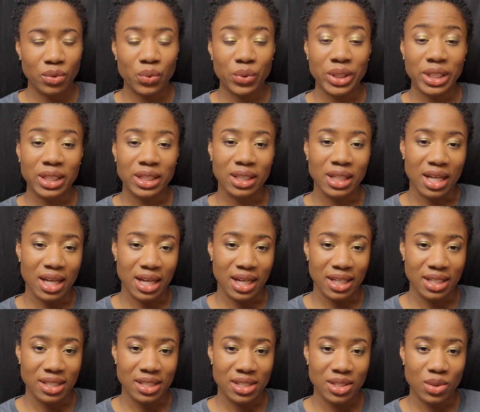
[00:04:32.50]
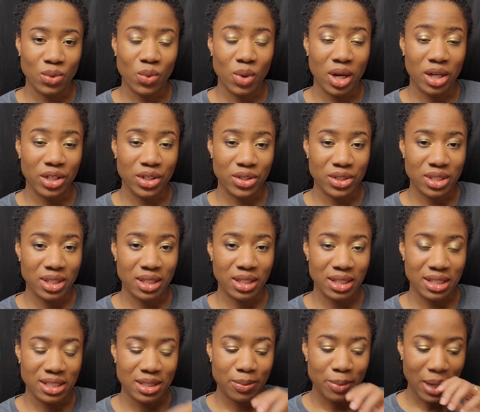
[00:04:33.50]
realized while using
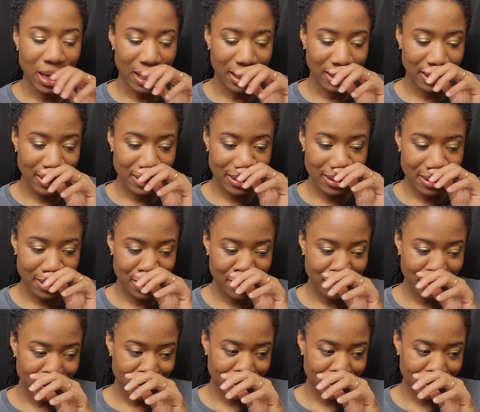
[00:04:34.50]
this palette,